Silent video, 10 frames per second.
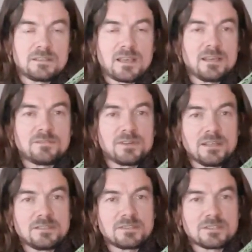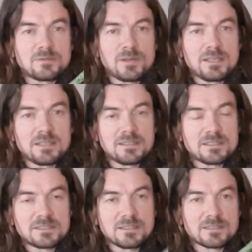kind of finds its way, it
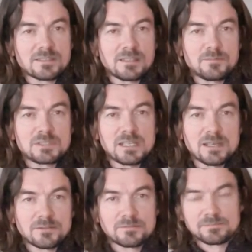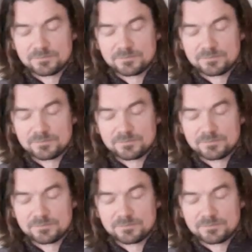still slips down.